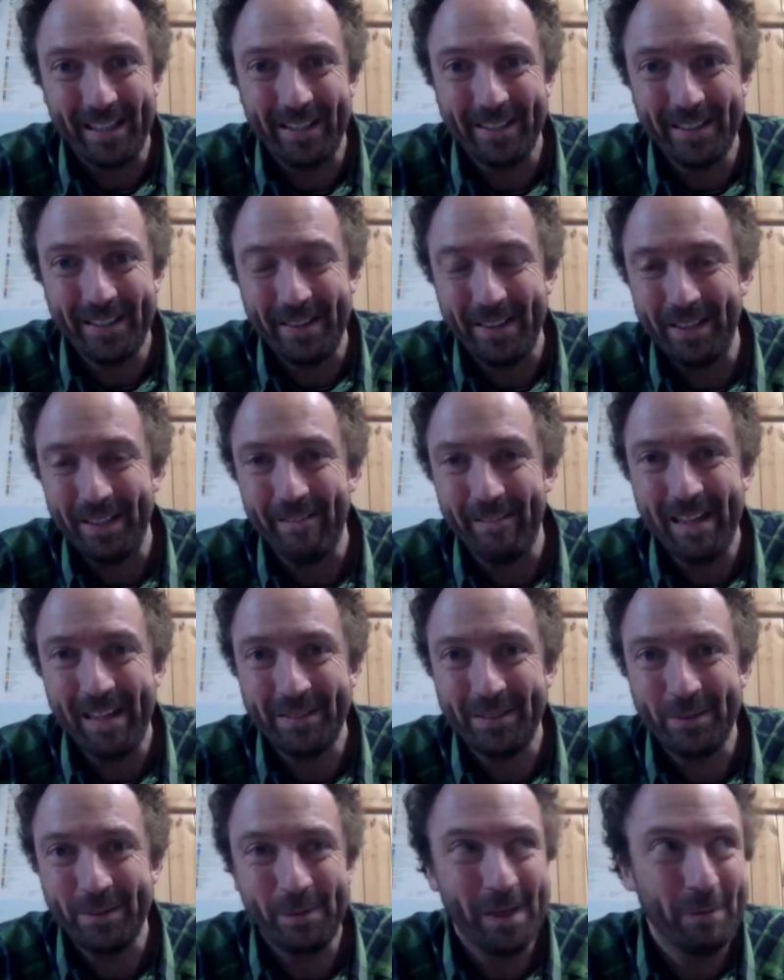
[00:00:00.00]
I don't think you're
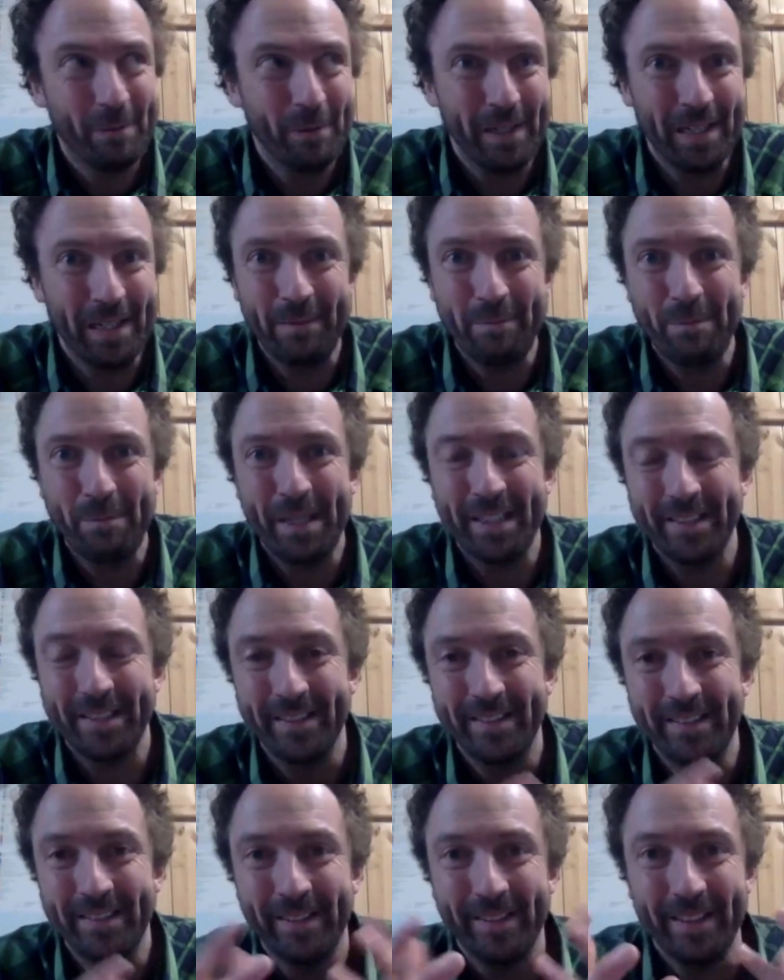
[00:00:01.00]
allowed to wear woolly
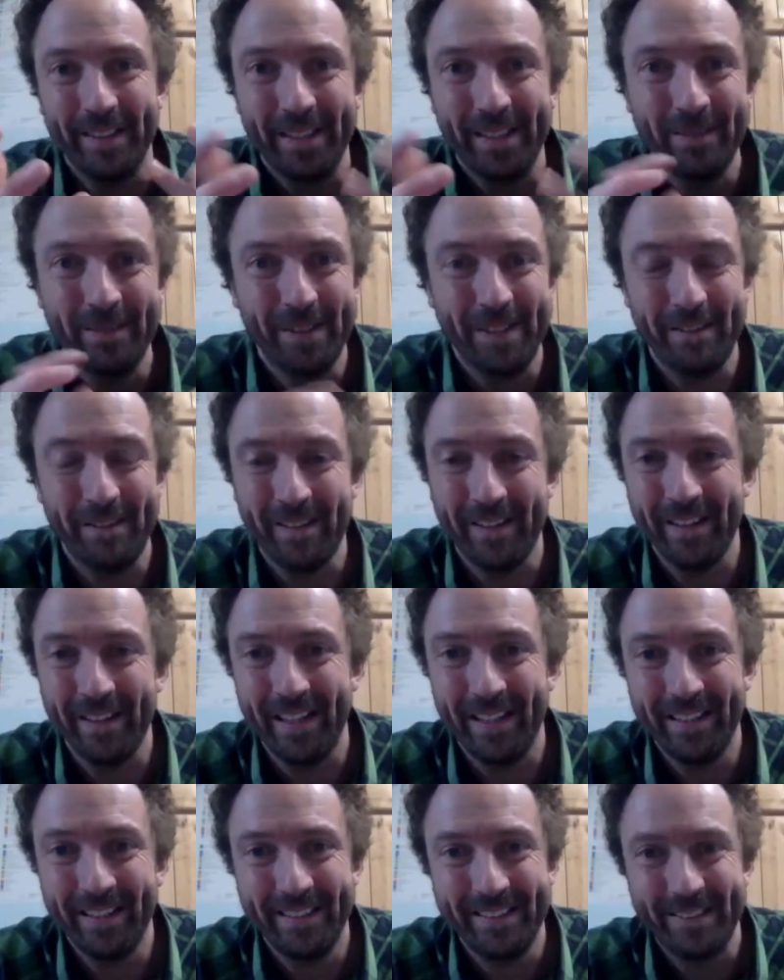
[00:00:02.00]
mittens, are you, when you're out
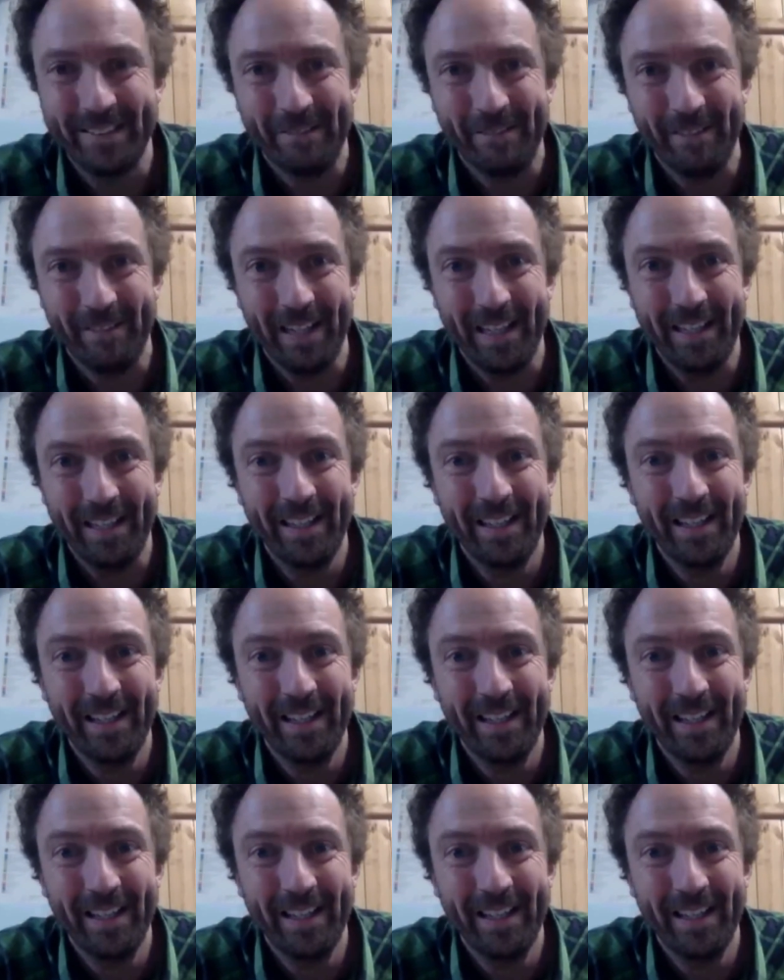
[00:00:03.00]
there? It's not really.